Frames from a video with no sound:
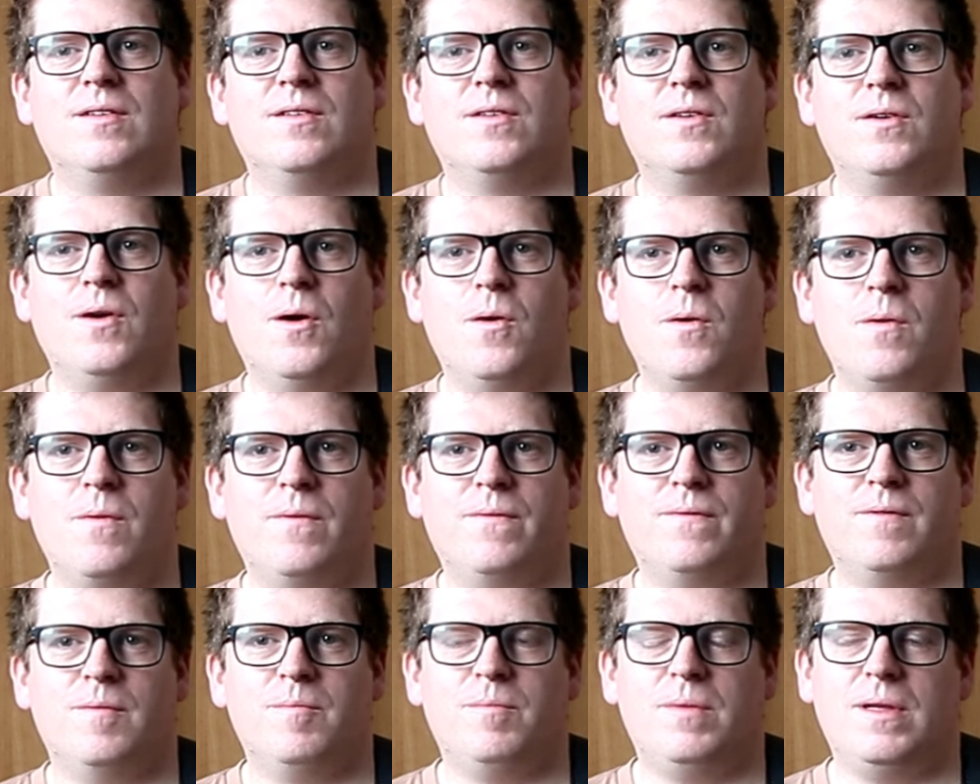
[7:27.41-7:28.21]
go
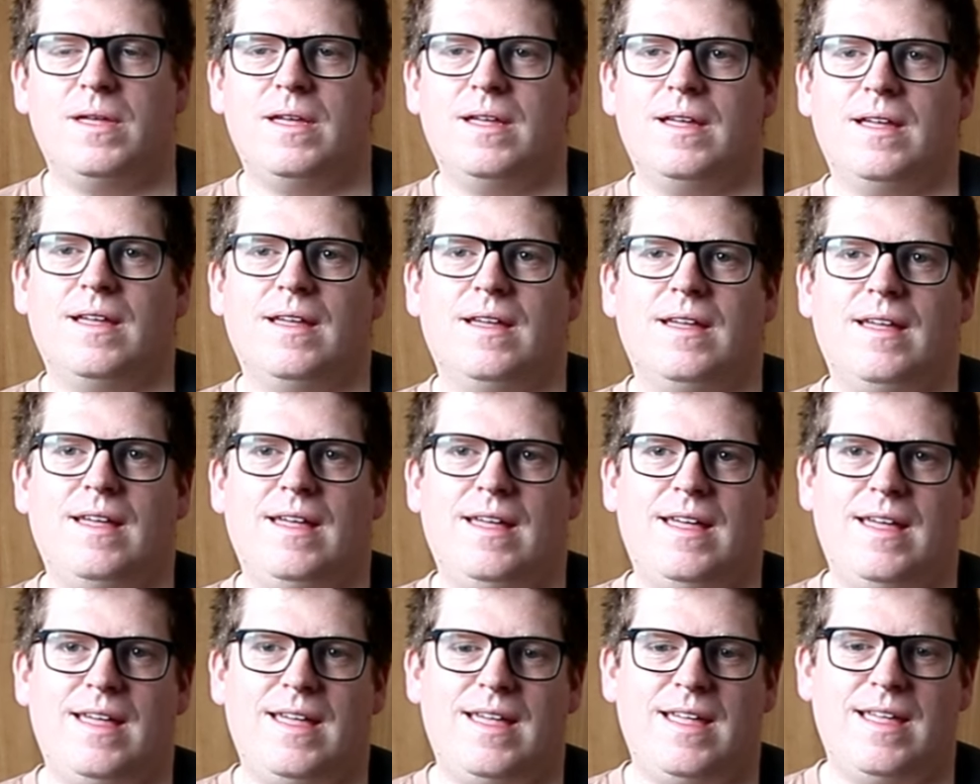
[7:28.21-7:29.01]
from being
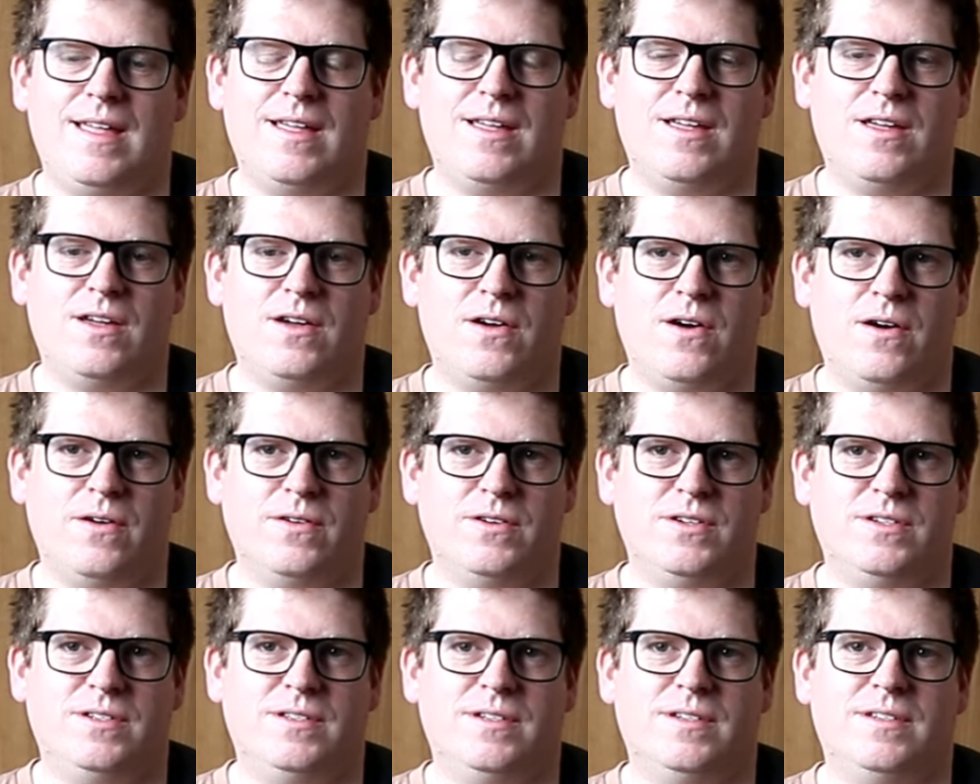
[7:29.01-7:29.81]
a
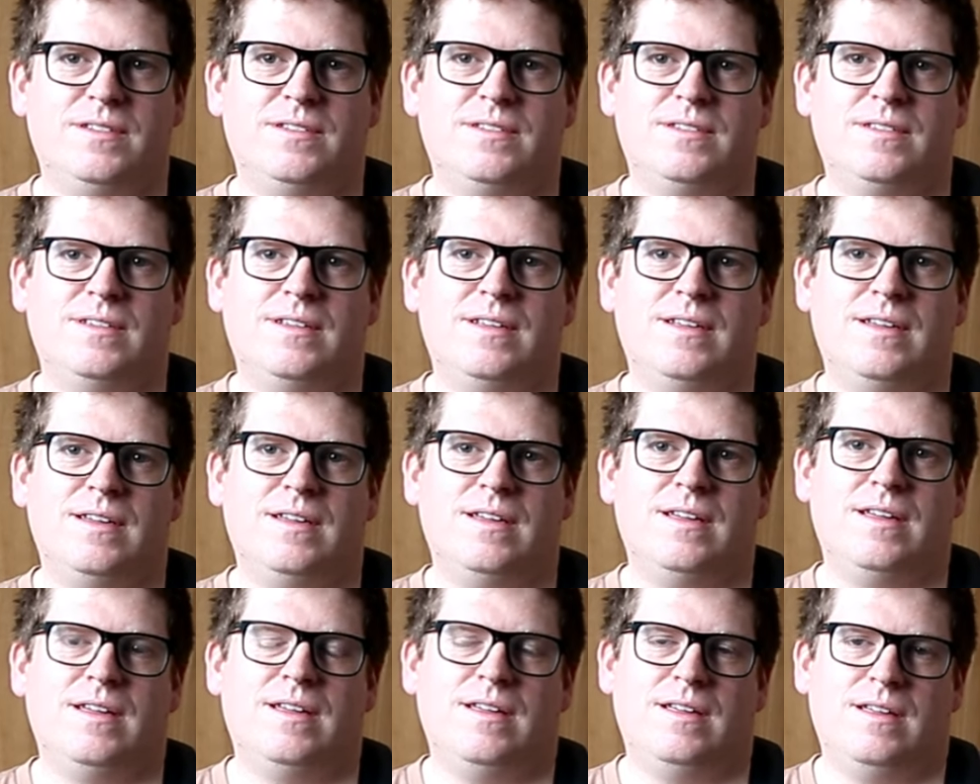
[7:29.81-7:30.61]
conscious
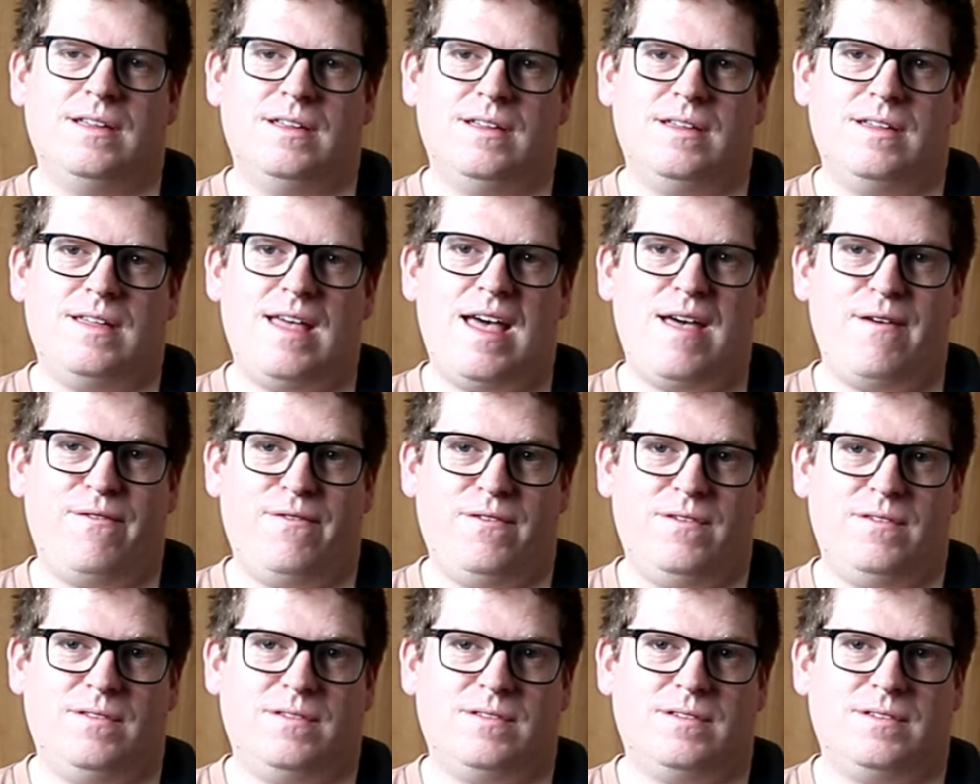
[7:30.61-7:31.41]

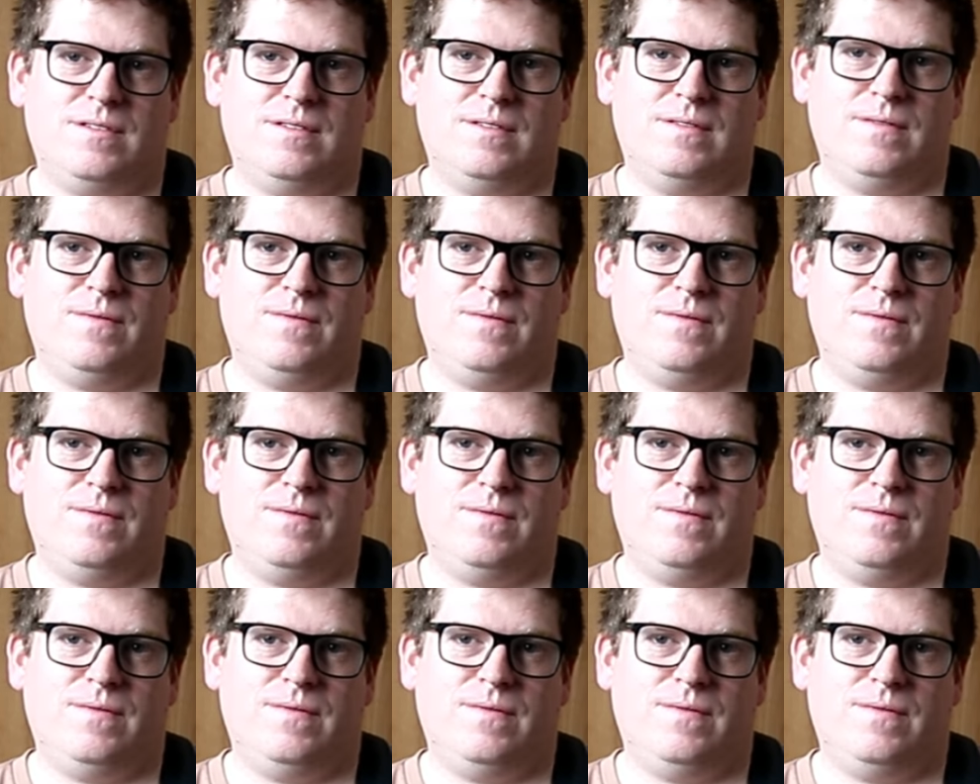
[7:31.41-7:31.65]
effort,